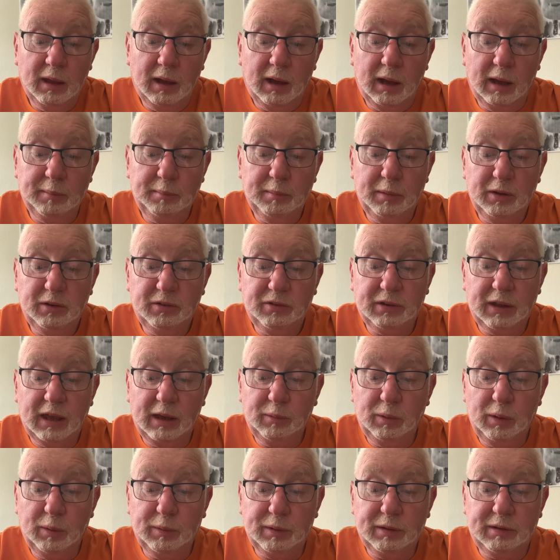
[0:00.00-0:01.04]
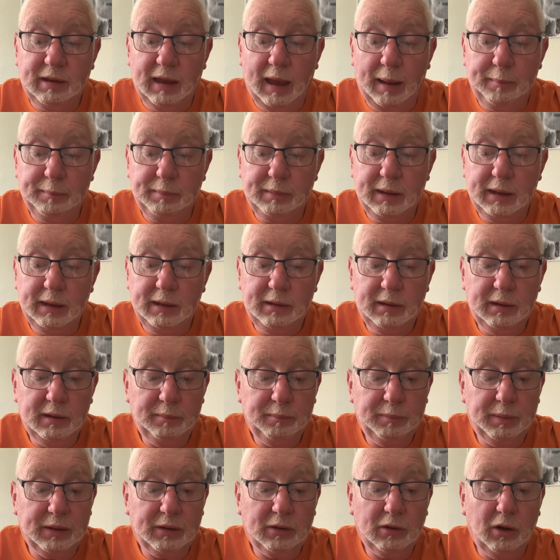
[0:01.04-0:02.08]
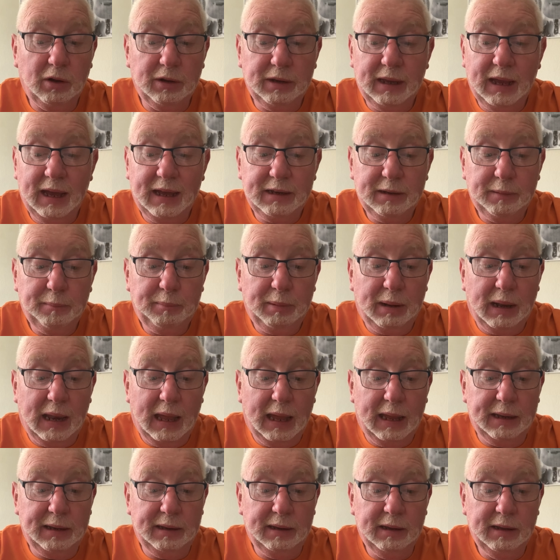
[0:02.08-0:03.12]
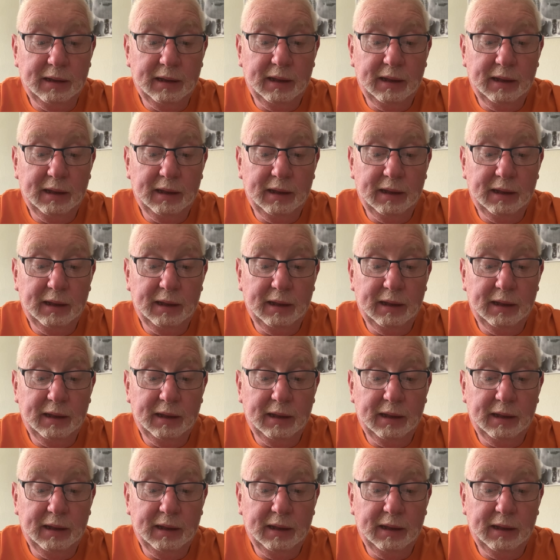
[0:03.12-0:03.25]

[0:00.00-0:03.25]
I must say we were tempted, but God had a plan.